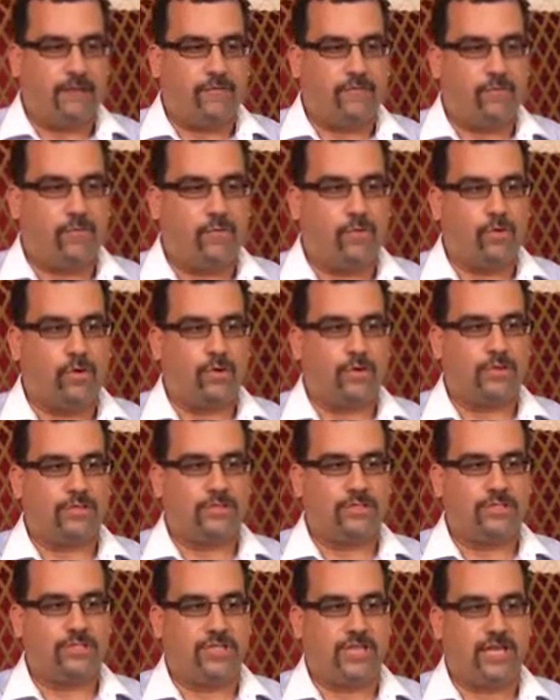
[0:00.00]

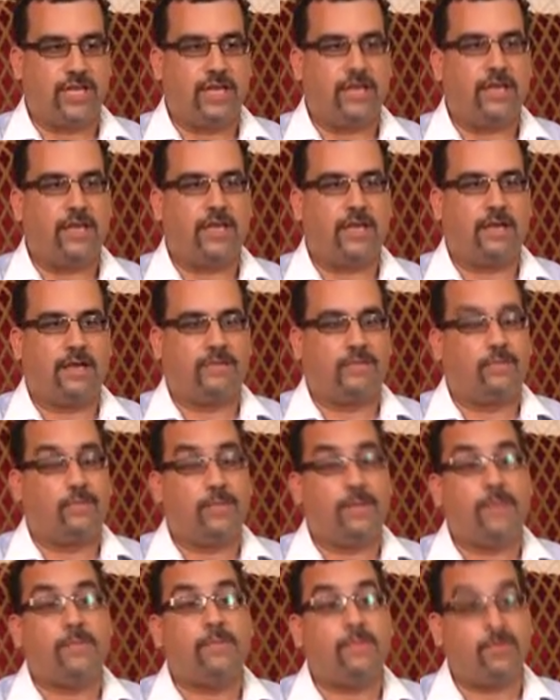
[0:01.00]
For
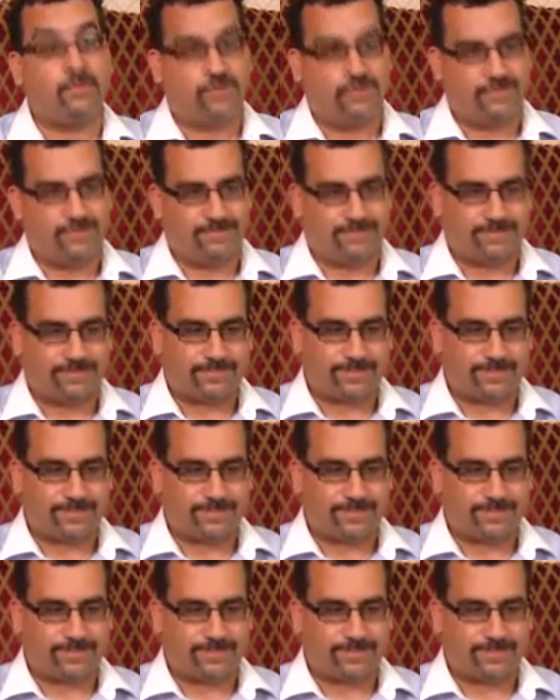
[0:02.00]
baby boomers,